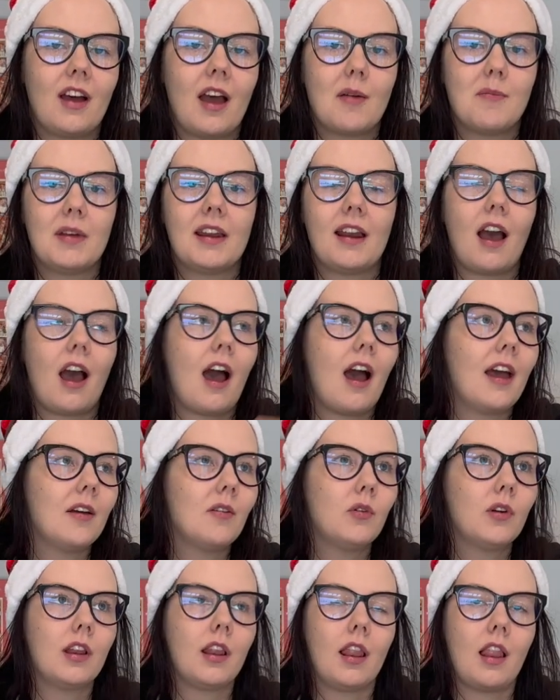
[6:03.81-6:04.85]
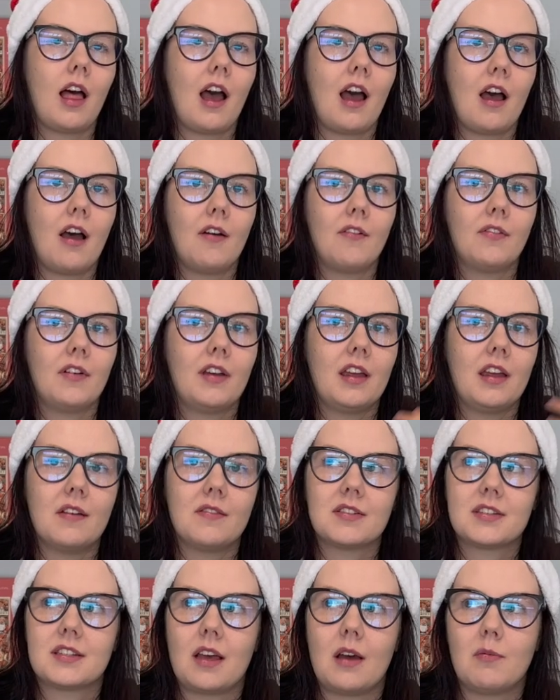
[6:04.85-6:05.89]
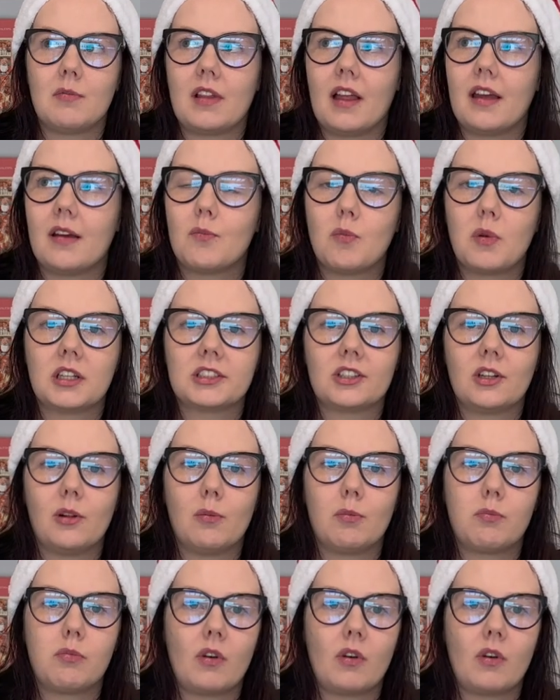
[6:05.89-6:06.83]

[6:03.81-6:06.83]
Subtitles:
I mean, I would love if some like puzzle